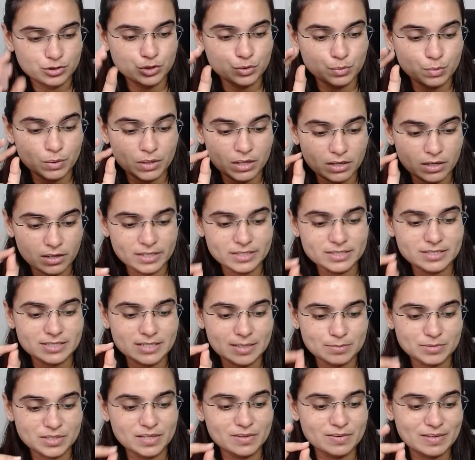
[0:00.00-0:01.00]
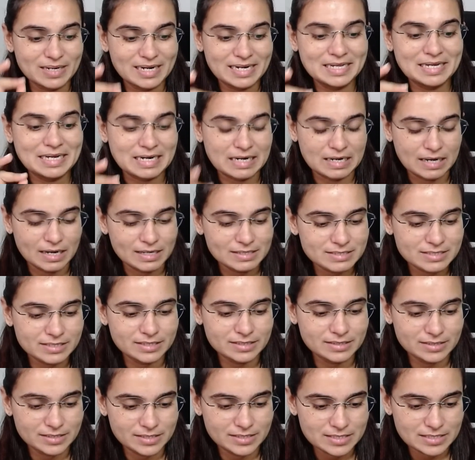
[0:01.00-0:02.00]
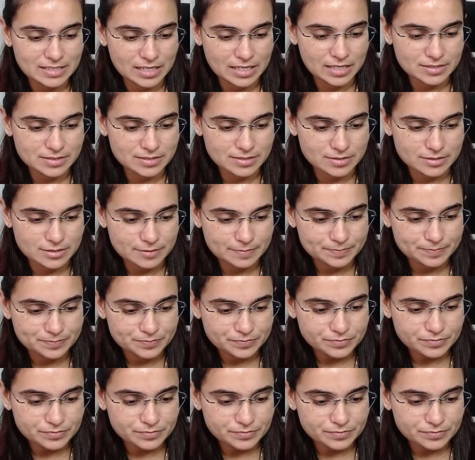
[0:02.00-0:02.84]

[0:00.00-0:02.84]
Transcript: You will learn something really classy in these classes.